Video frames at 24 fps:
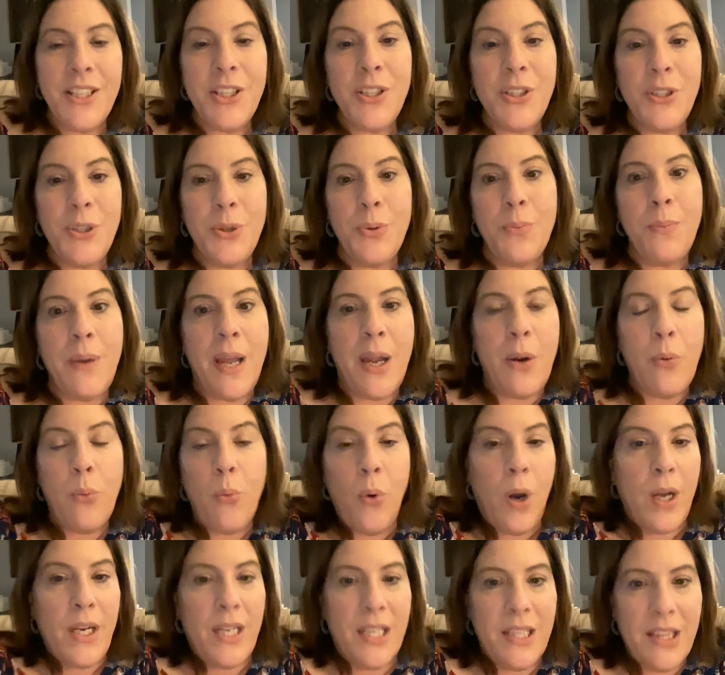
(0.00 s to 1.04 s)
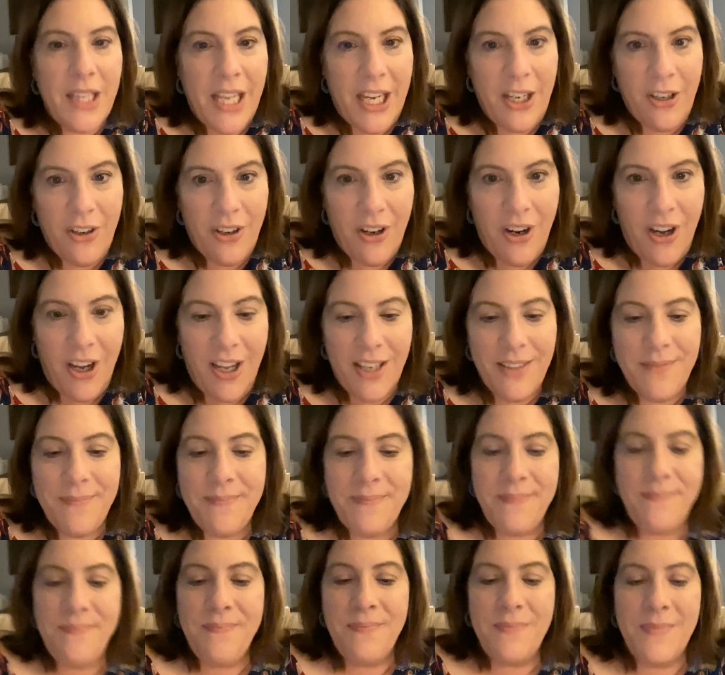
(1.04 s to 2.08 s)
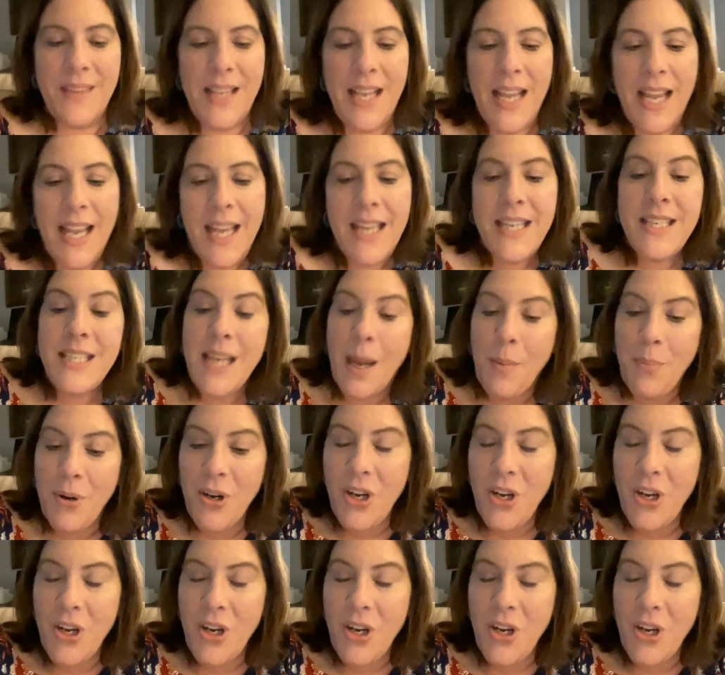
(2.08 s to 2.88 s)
you may want it later on. Number